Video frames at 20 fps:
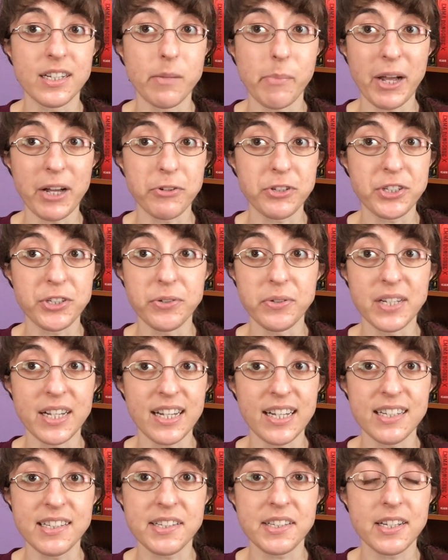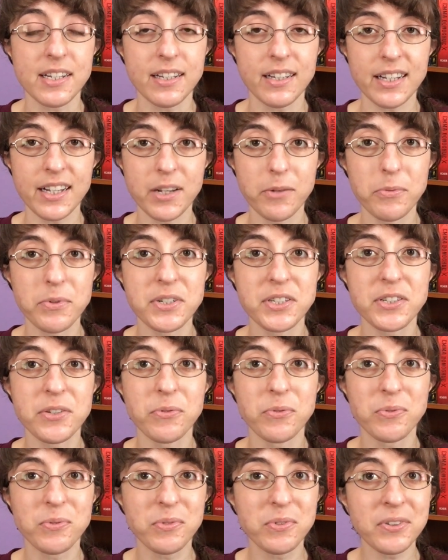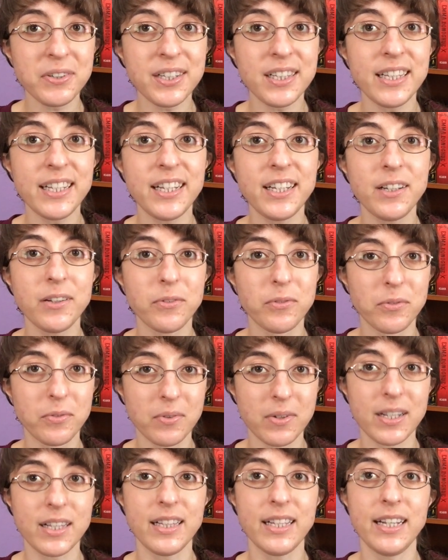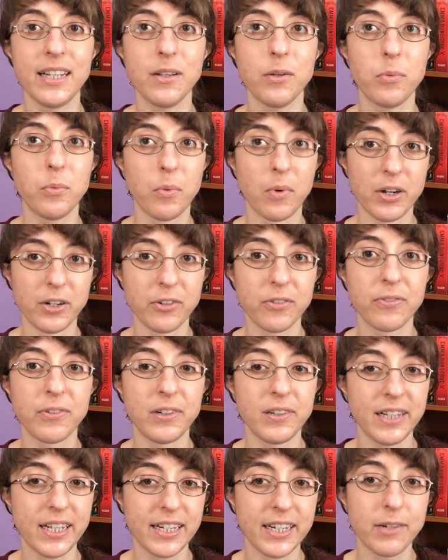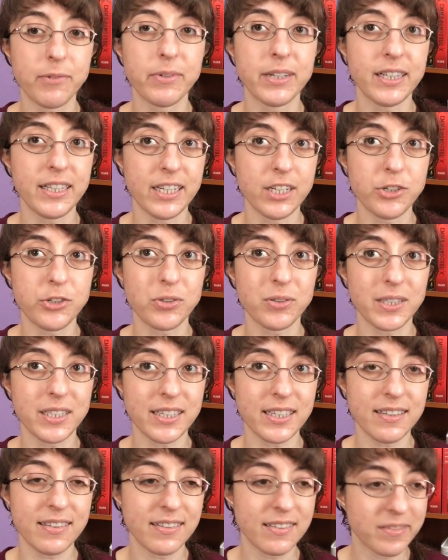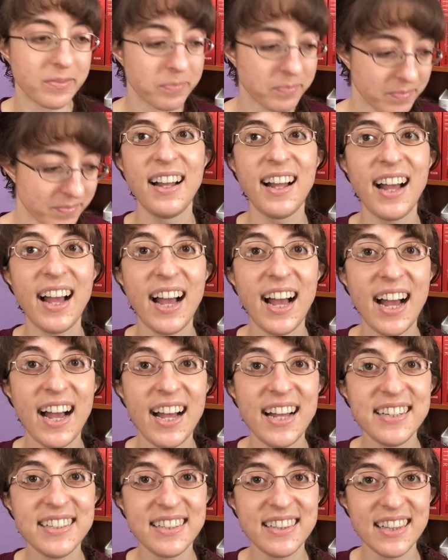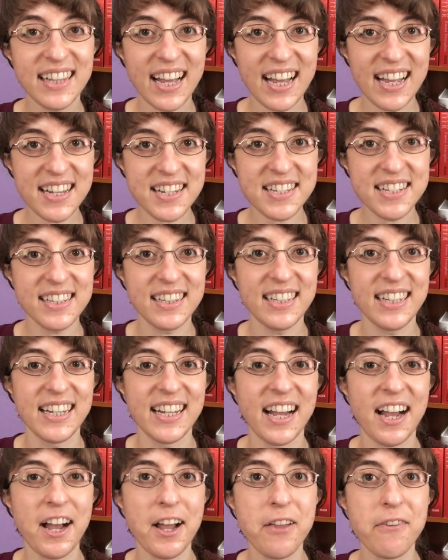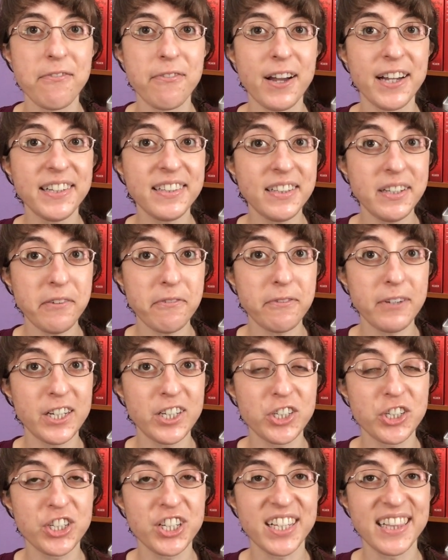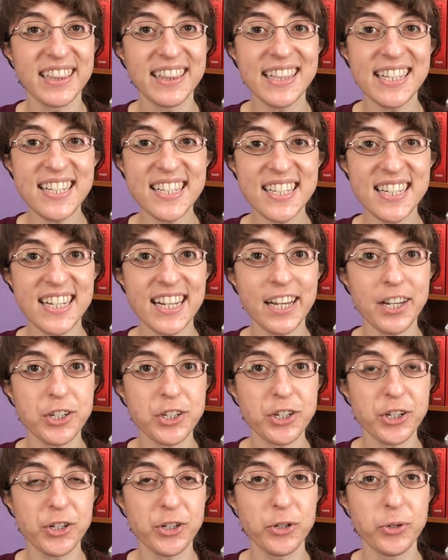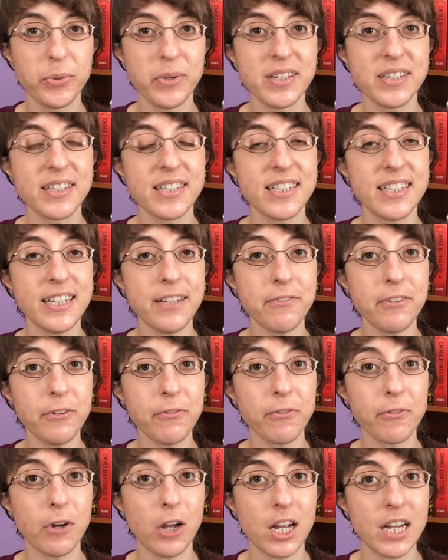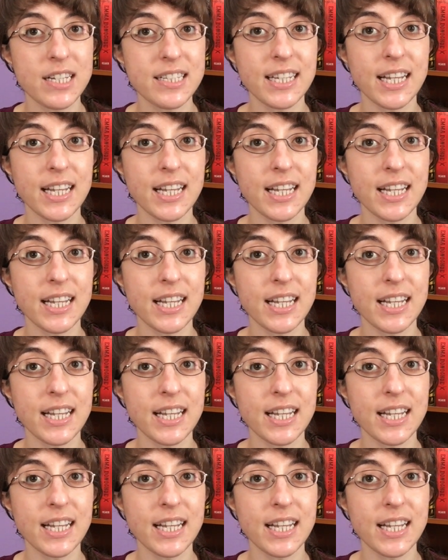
in about two days. It was really, really wonderful and I really enjoyed it. And lastly, I finally finished listening to Stephen Fry's